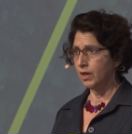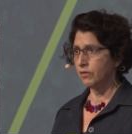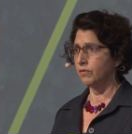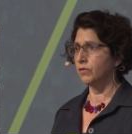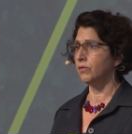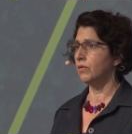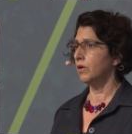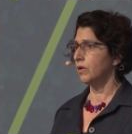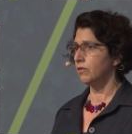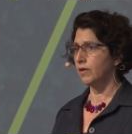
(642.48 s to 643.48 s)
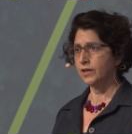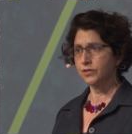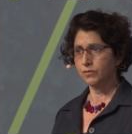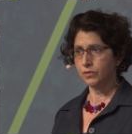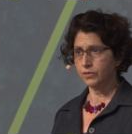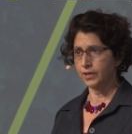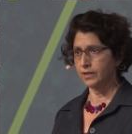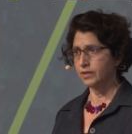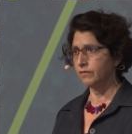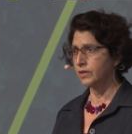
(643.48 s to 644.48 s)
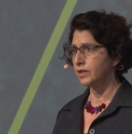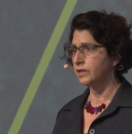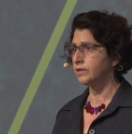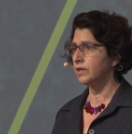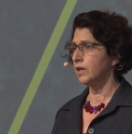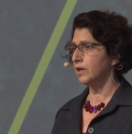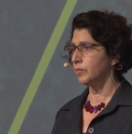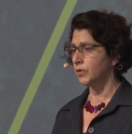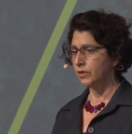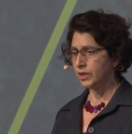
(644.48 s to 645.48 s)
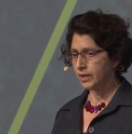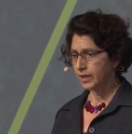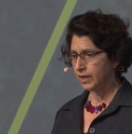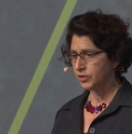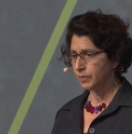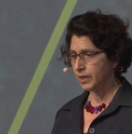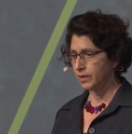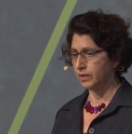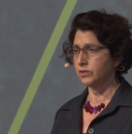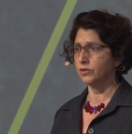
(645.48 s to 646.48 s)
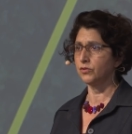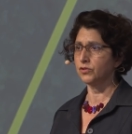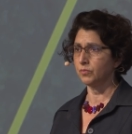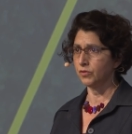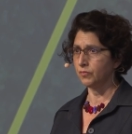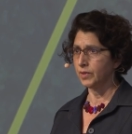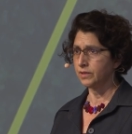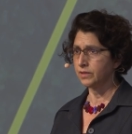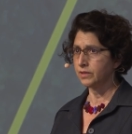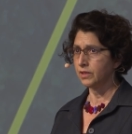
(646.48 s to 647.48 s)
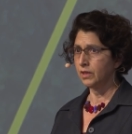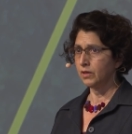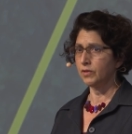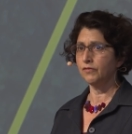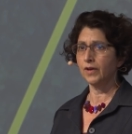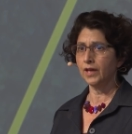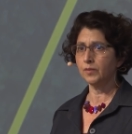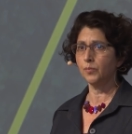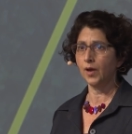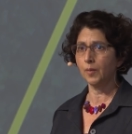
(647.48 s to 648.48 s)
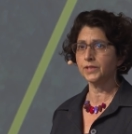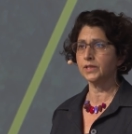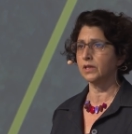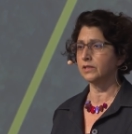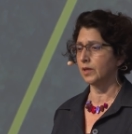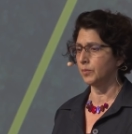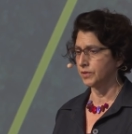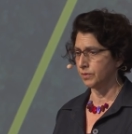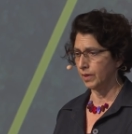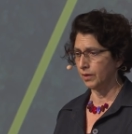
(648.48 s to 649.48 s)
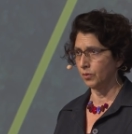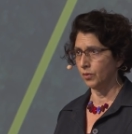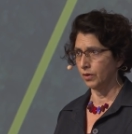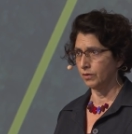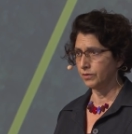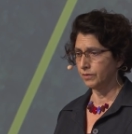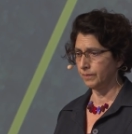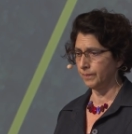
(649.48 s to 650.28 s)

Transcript: through grassroots activities, community engagement, and social movements. We find promising examples around the world.